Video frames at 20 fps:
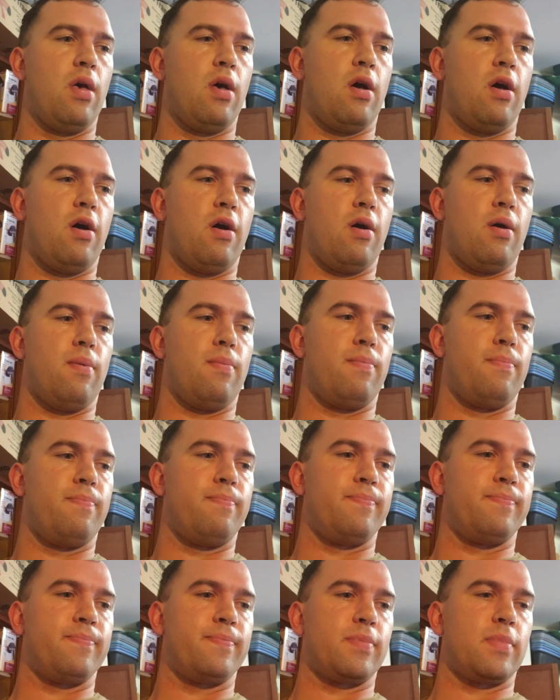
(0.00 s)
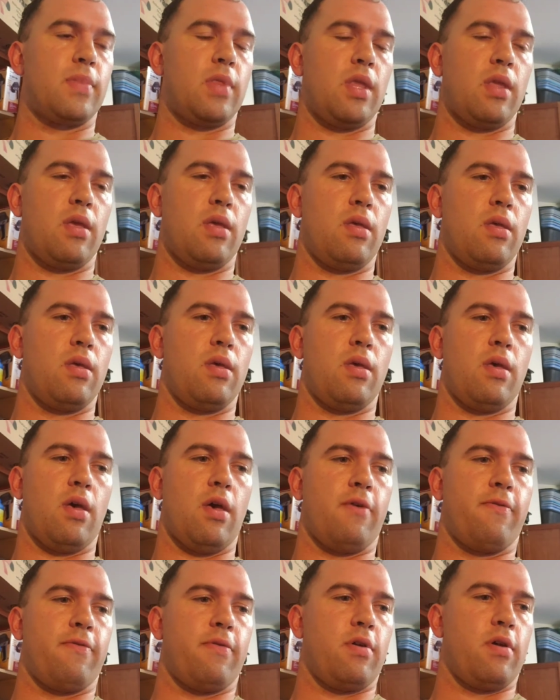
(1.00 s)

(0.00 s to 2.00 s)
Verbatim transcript: Um, I,